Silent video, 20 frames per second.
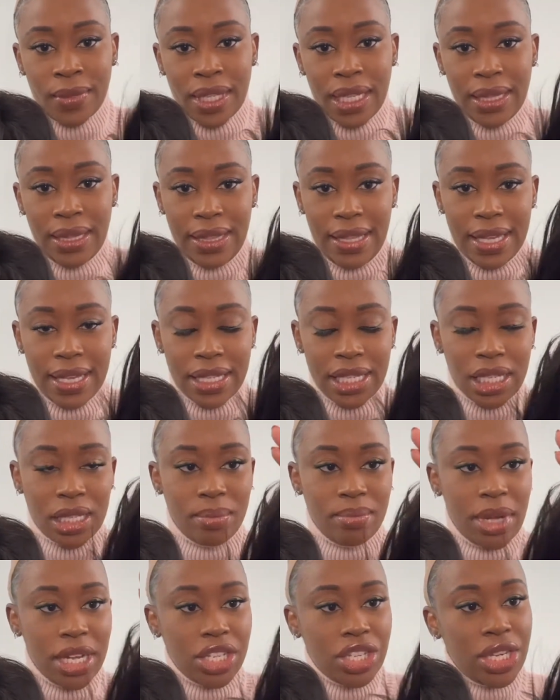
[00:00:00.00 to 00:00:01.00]
this
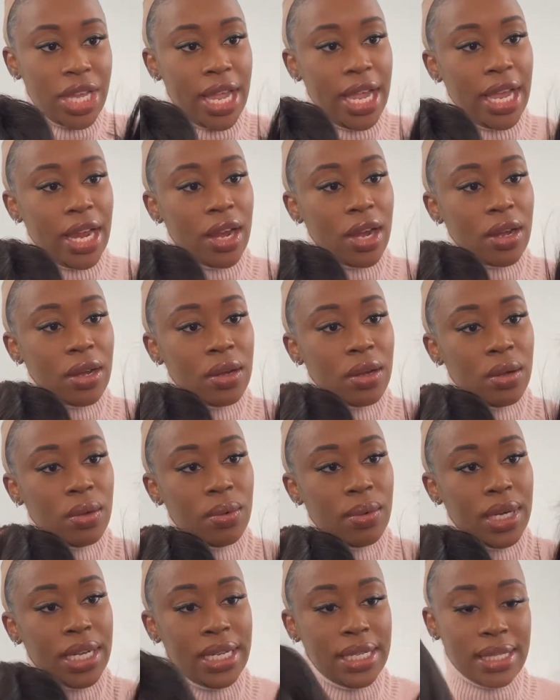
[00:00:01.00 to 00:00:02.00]
much hair.
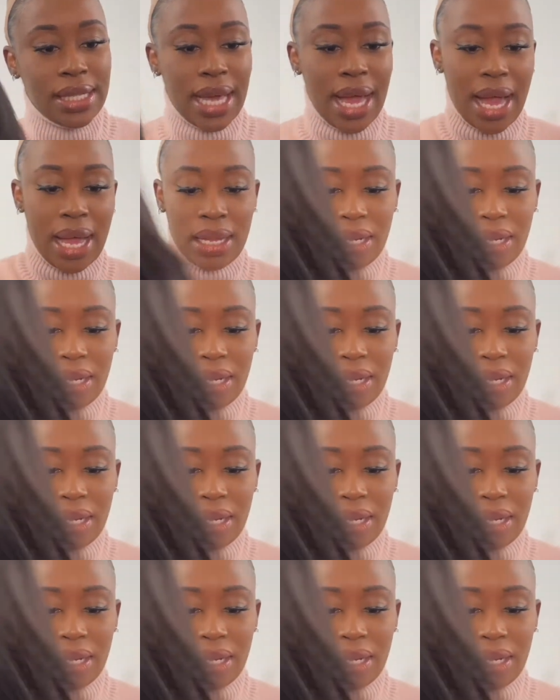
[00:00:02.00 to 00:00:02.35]
What is that?